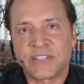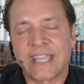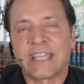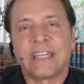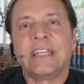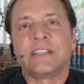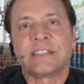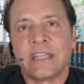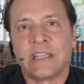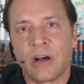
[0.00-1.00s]
to take it
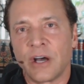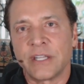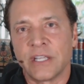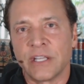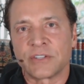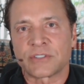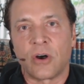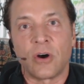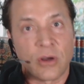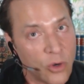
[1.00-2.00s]
easy on his